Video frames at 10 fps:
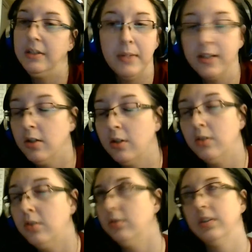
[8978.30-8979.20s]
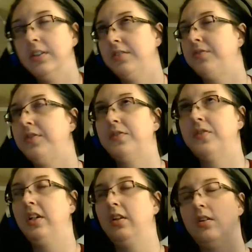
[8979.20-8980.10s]
my goal is
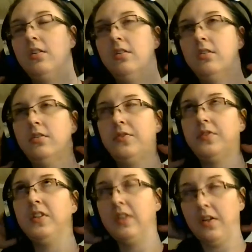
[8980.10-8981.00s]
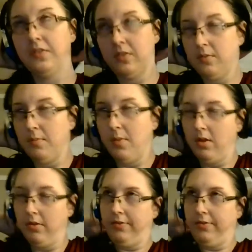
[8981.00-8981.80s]
15,000 a month